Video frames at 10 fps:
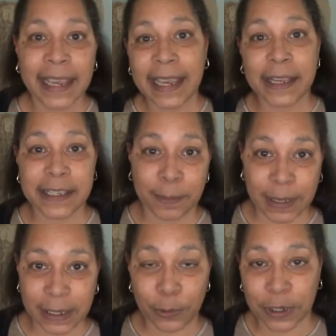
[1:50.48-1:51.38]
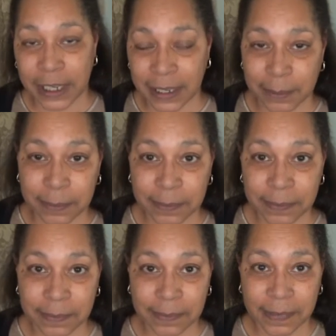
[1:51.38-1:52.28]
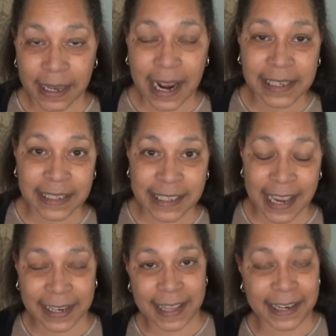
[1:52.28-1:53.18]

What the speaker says: it's me or him. And I decided